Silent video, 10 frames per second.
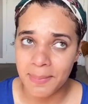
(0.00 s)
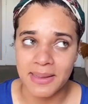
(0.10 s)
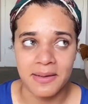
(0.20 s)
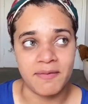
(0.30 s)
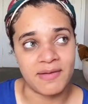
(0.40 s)
but
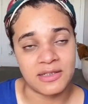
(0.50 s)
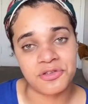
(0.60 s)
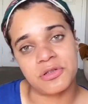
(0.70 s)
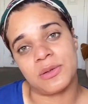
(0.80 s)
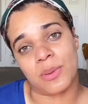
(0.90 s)
I
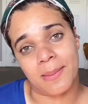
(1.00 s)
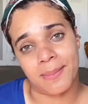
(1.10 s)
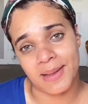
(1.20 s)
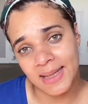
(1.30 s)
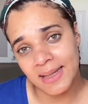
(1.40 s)
eventually
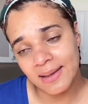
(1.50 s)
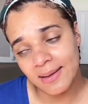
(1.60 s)
went back